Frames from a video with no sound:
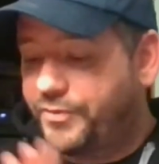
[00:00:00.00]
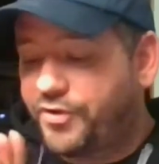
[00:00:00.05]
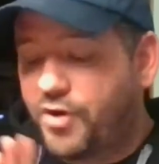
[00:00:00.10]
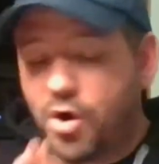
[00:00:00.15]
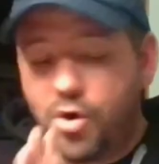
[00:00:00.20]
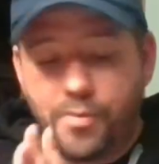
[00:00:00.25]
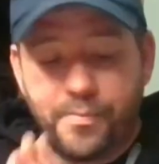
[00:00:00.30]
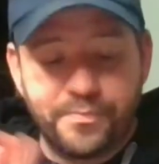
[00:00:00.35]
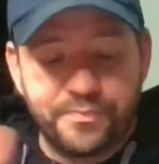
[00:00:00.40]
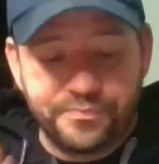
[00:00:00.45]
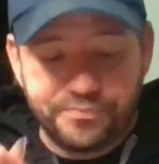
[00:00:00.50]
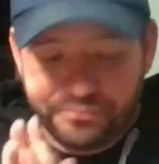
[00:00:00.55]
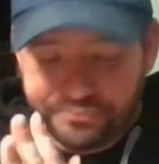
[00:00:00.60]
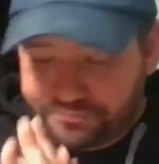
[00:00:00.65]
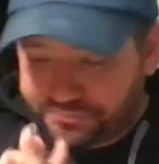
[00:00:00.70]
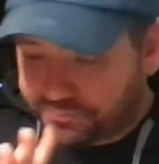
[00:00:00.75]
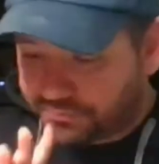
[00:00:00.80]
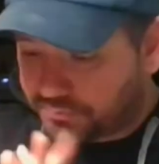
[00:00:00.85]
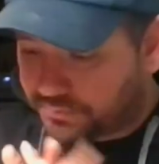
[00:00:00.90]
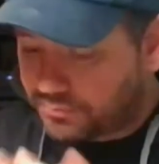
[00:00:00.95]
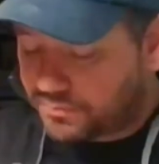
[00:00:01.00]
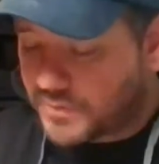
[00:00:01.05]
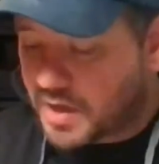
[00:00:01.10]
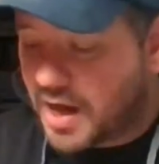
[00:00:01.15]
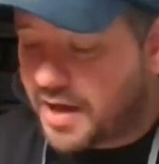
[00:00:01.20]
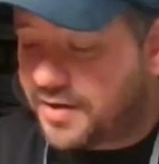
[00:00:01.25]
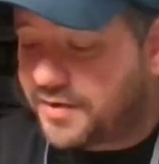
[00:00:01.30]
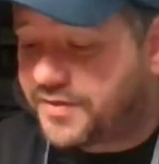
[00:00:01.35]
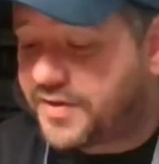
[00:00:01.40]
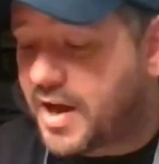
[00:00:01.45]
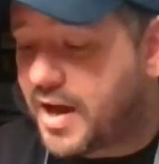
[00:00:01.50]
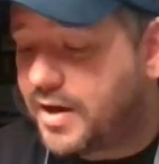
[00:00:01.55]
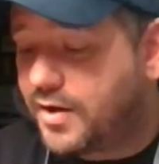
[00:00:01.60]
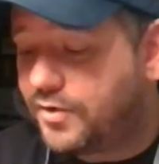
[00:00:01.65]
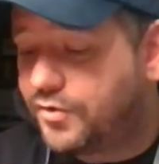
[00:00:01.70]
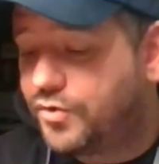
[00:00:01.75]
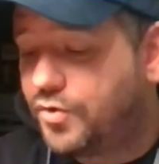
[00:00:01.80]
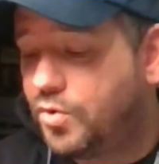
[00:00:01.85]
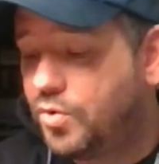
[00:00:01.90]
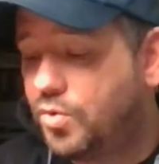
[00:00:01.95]
so I
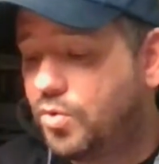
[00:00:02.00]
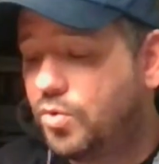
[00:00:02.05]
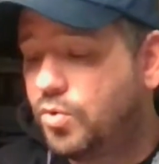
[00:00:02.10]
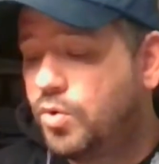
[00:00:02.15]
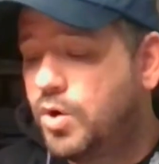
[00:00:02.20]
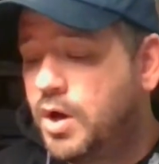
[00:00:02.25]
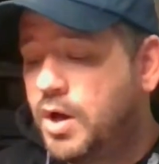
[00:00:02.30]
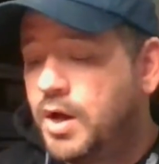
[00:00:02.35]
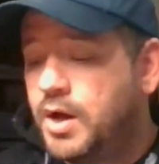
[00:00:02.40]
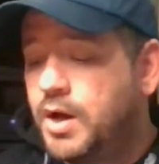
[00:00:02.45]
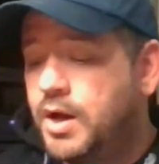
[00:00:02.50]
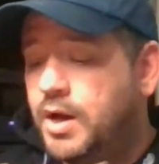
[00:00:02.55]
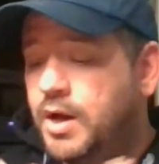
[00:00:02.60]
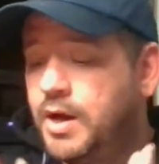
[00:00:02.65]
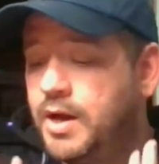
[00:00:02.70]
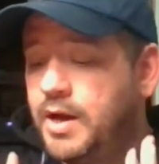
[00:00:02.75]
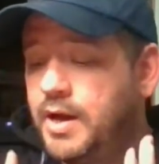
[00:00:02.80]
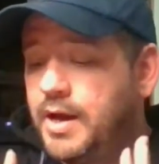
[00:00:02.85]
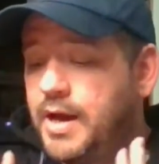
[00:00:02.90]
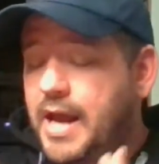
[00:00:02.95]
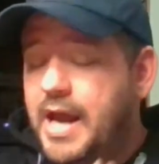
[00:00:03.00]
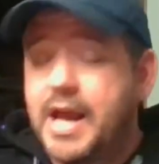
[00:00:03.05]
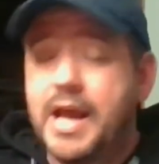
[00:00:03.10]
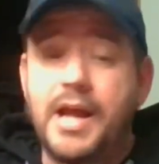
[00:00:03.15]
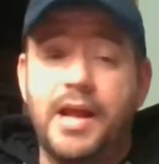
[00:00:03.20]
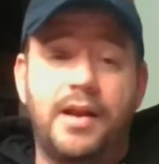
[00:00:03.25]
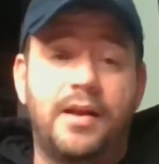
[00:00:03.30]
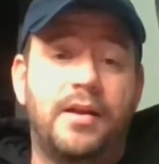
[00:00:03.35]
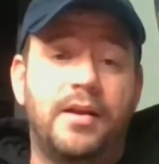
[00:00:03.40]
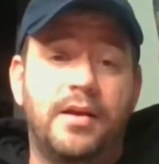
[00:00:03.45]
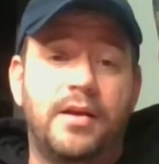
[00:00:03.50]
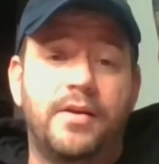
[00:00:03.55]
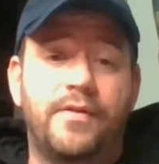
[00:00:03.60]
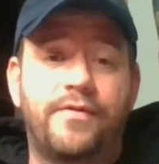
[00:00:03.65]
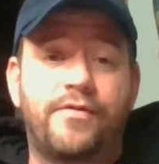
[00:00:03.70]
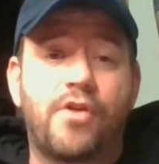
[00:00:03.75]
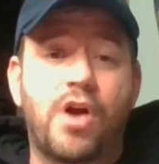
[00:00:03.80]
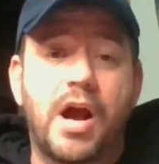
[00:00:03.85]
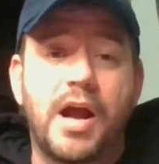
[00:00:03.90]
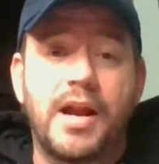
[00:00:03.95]
decided to end
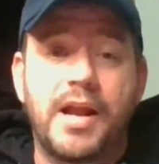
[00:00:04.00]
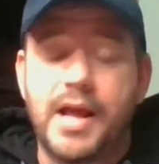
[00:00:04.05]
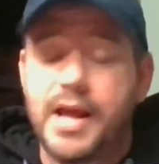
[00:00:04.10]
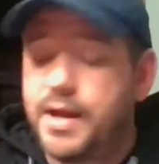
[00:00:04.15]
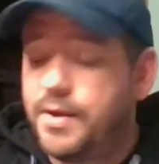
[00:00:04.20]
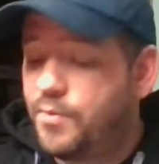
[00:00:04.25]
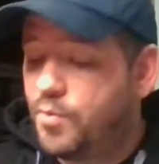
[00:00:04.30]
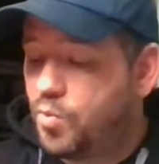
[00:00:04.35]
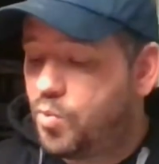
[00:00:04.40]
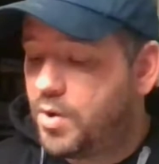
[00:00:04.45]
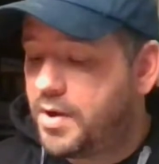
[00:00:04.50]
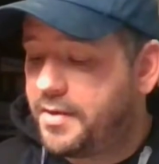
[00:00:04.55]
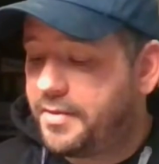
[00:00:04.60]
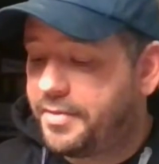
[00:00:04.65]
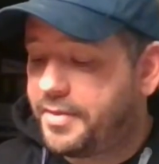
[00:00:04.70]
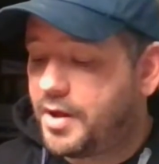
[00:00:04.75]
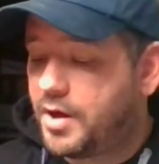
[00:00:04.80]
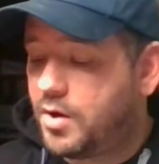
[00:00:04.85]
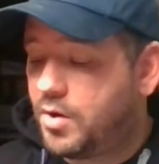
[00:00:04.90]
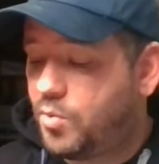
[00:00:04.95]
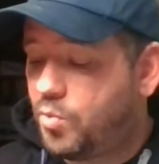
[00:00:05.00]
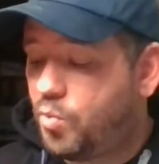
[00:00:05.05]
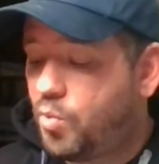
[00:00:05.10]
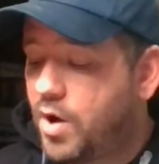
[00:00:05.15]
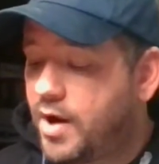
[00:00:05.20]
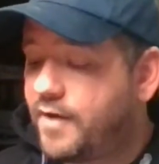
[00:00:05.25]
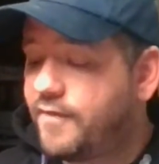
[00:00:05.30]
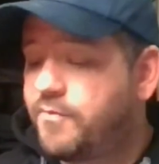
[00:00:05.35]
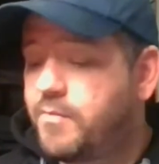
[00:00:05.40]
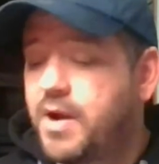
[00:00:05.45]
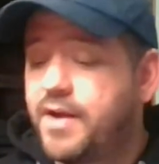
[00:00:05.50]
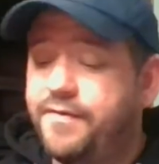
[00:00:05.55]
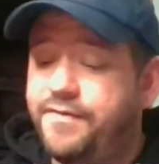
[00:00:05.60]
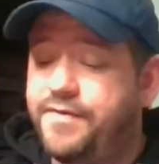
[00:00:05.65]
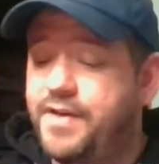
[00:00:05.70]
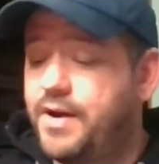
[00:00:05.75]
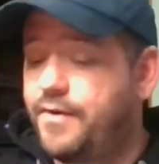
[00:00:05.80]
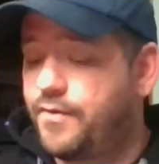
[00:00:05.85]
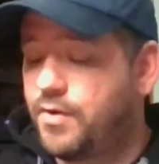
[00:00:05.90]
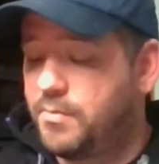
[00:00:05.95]
Friday with one of my
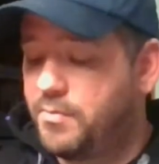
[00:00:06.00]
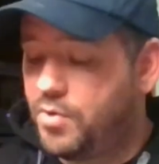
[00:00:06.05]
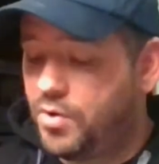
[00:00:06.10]
favorite